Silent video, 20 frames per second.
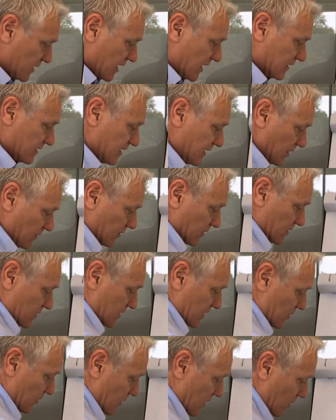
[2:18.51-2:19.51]
starts here at
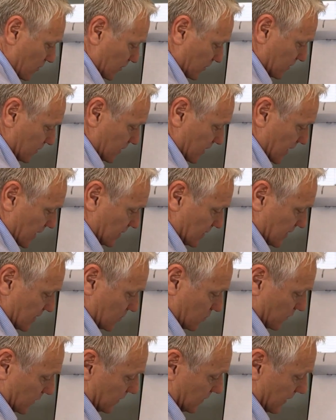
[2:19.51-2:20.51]
0 and starts
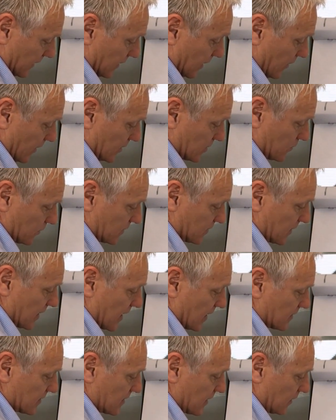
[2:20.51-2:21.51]
as we
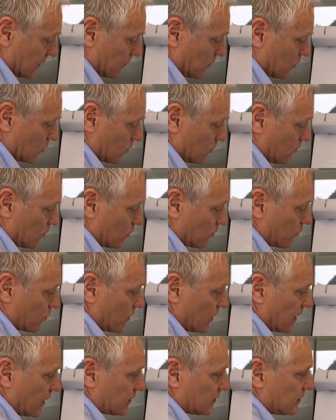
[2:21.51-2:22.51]
start selling more and more
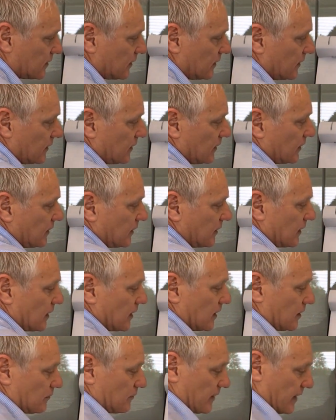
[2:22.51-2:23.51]
product.
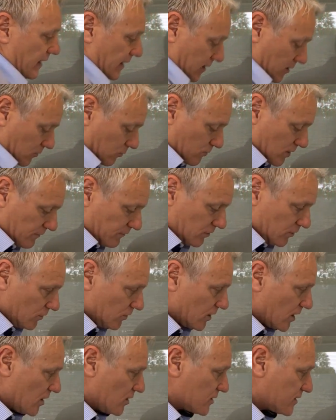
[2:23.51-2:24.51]
Our
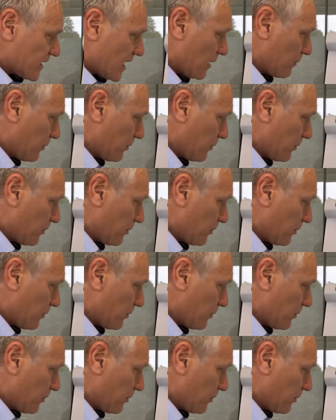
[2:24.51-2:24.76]
revenue goes